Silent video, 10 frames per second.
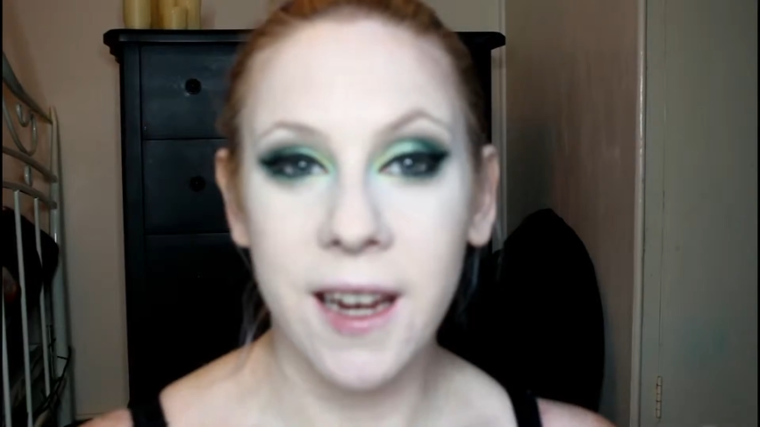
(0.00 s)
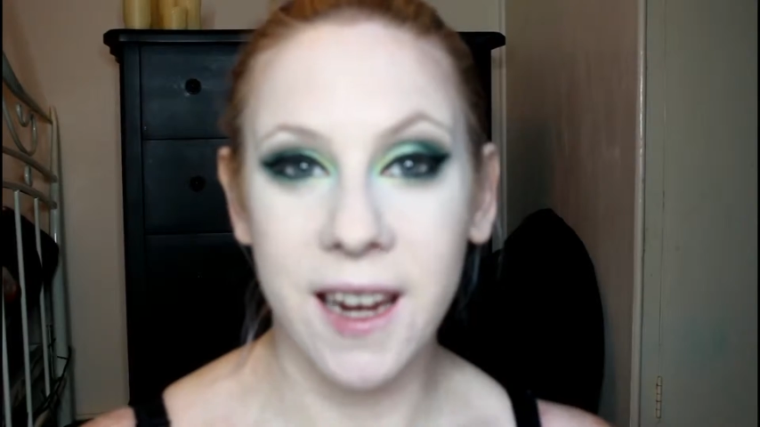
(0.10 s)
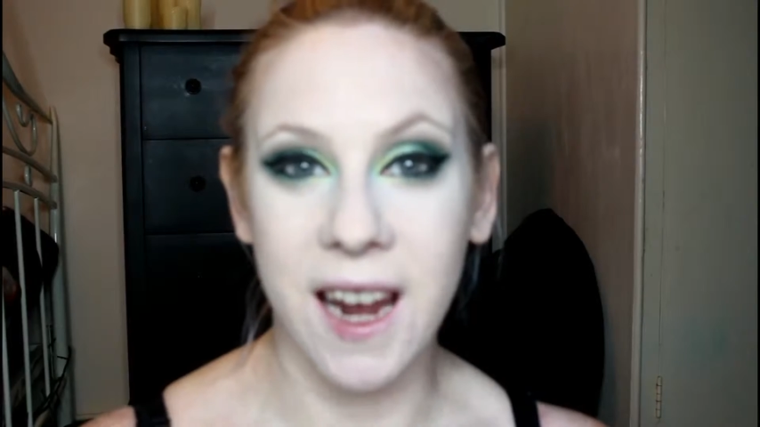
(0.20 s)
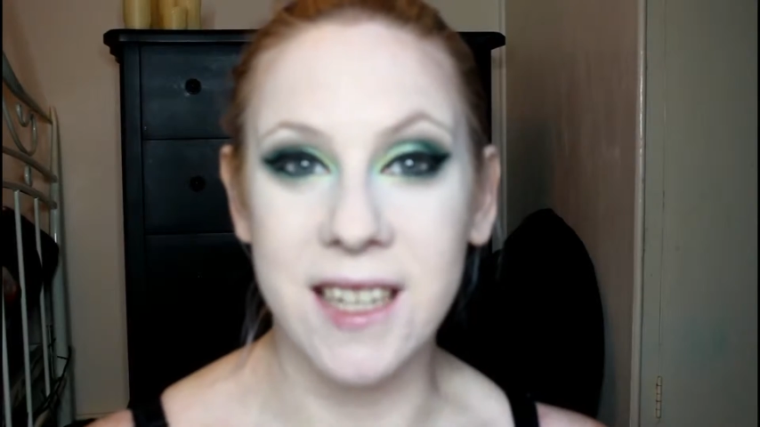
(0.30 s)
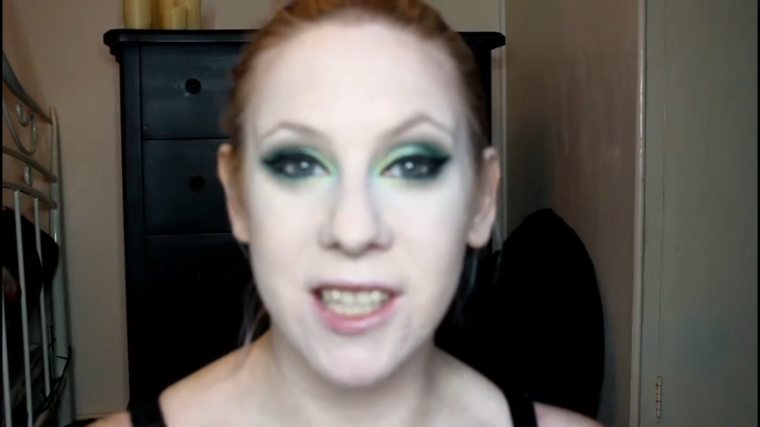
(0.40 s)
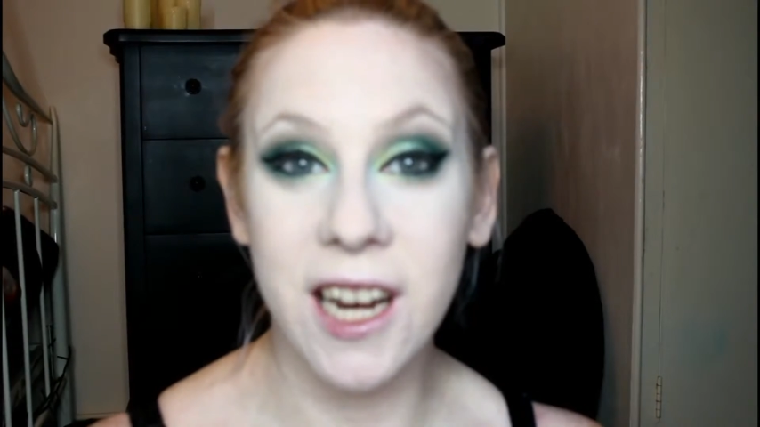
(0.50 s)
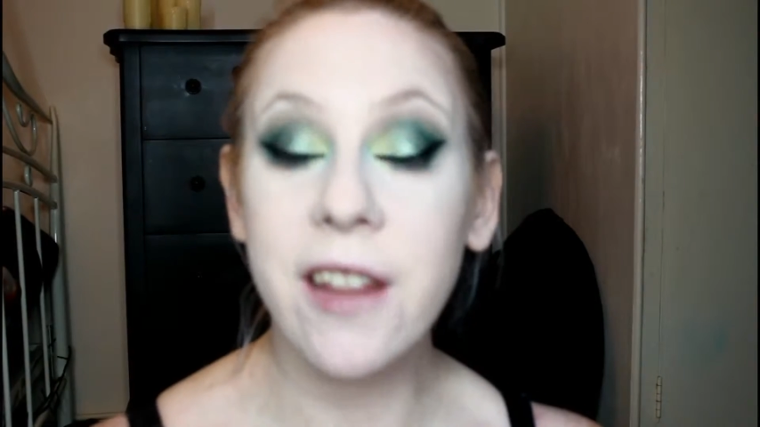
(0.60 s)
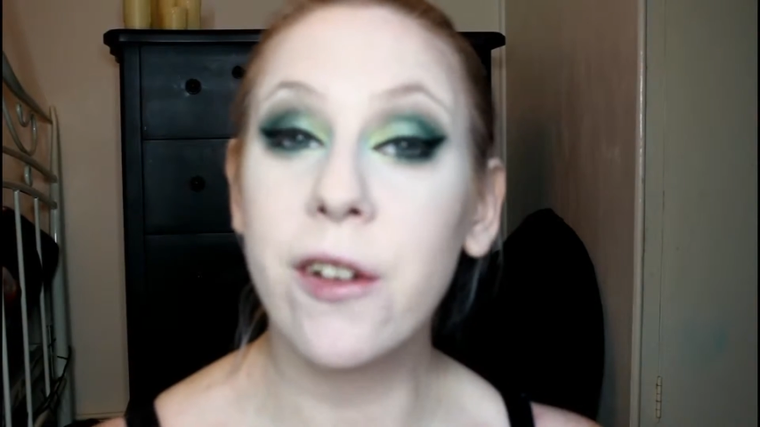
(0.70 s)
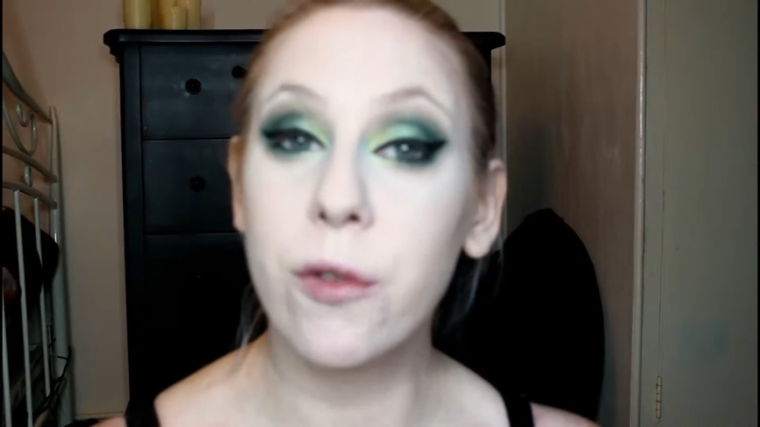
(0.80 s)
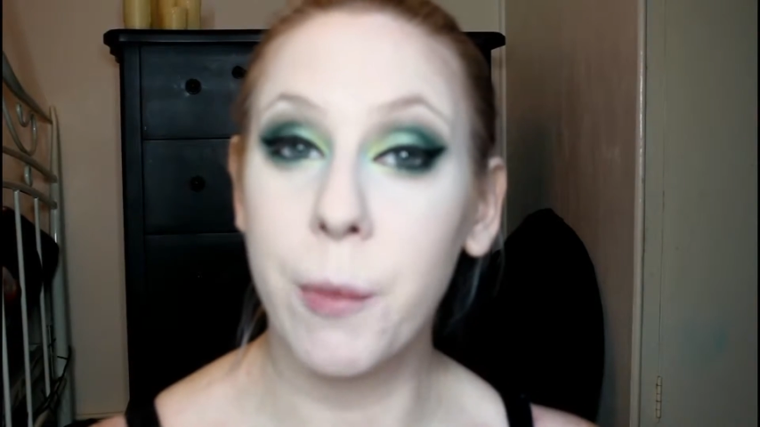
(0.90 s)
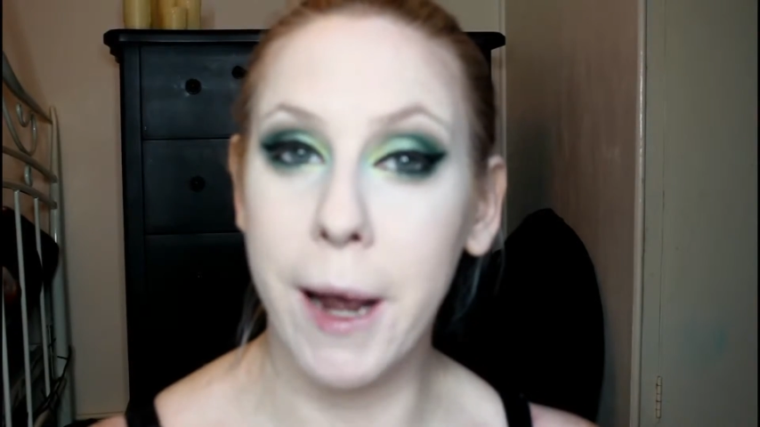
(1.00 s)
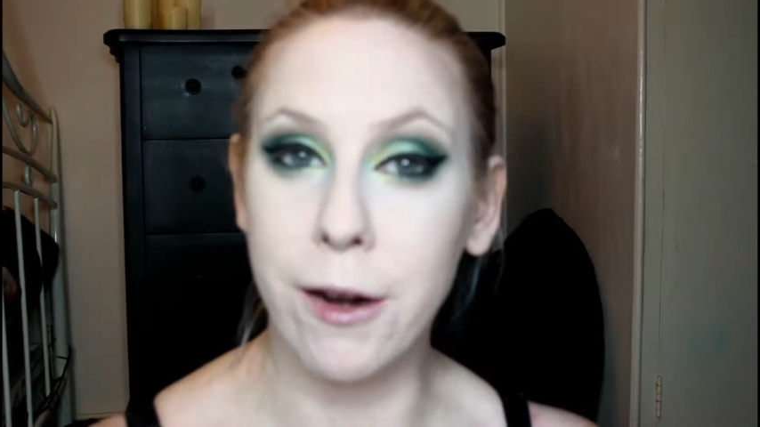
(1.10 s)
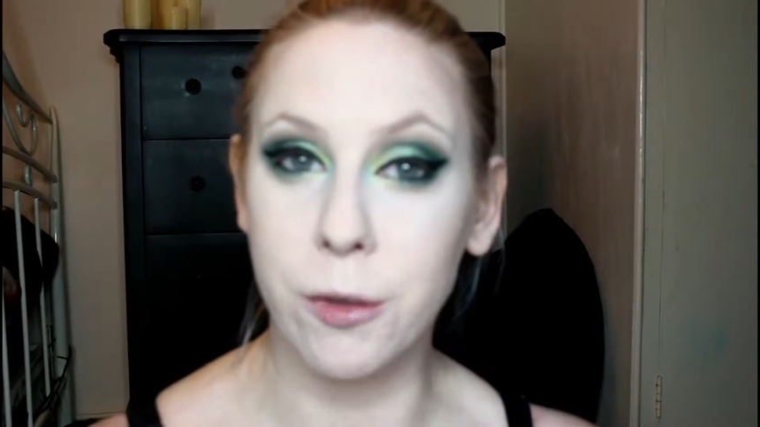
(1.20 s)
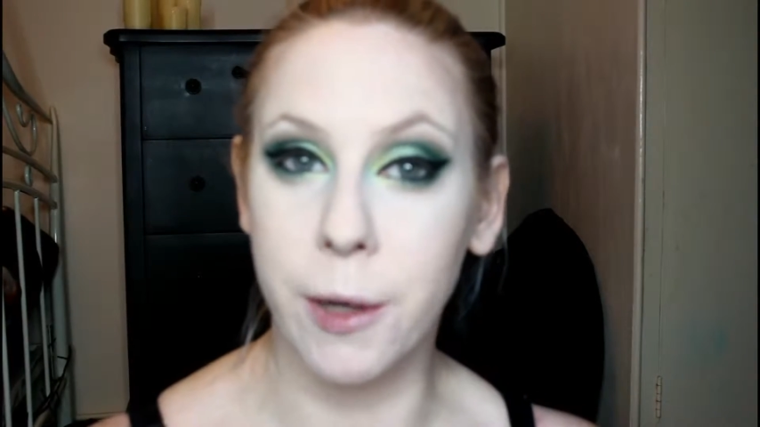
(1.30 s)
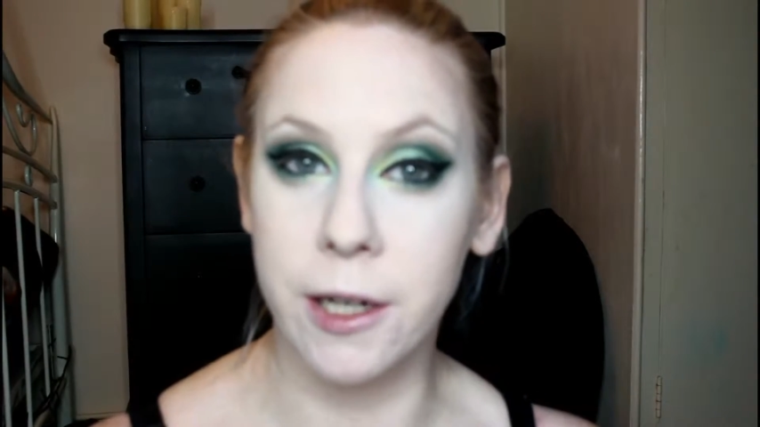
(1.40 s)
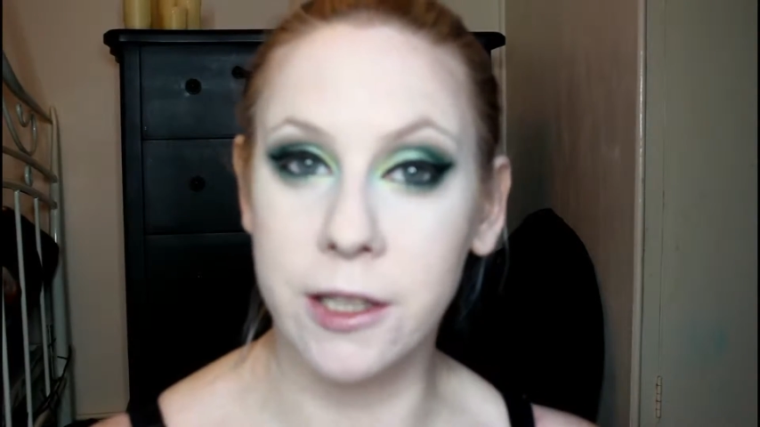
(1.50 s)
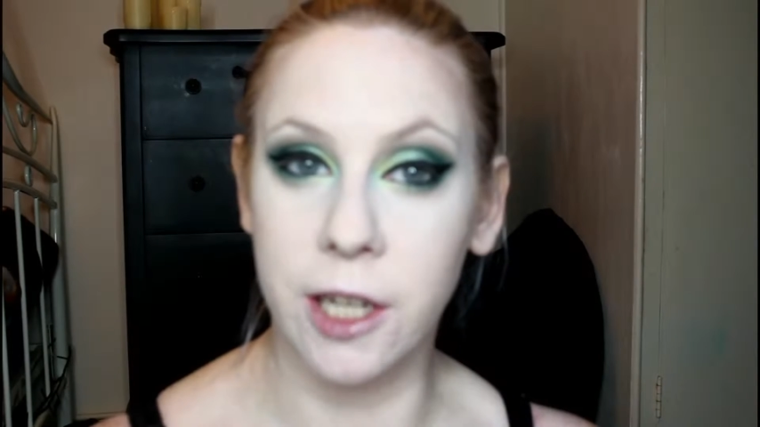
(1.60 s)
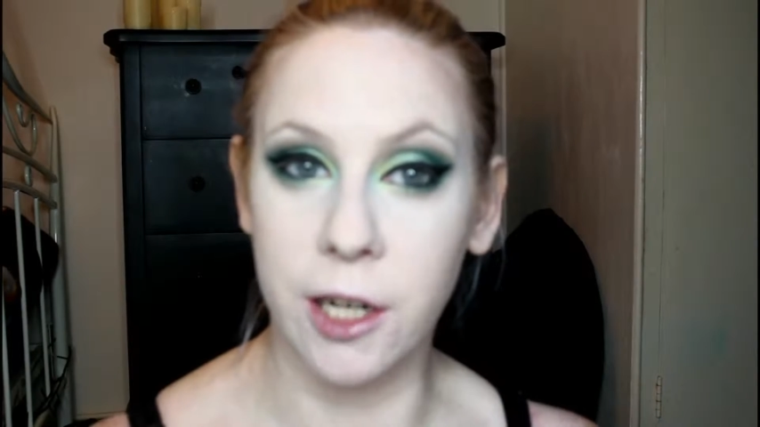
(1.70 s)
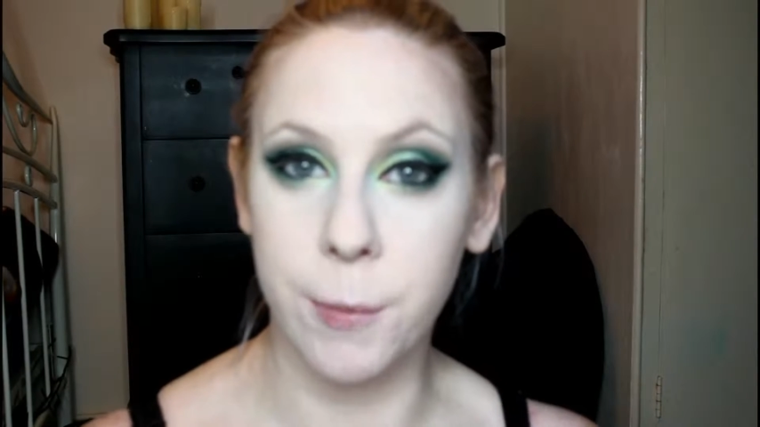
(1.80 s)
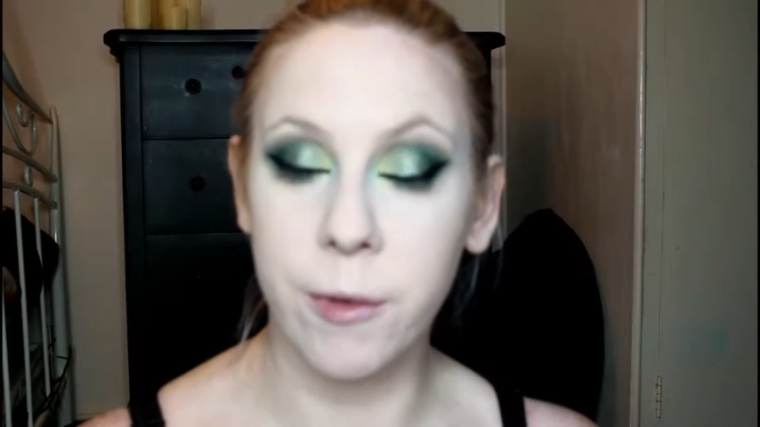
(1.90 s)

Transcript: Okay, so now that all the powder work's done,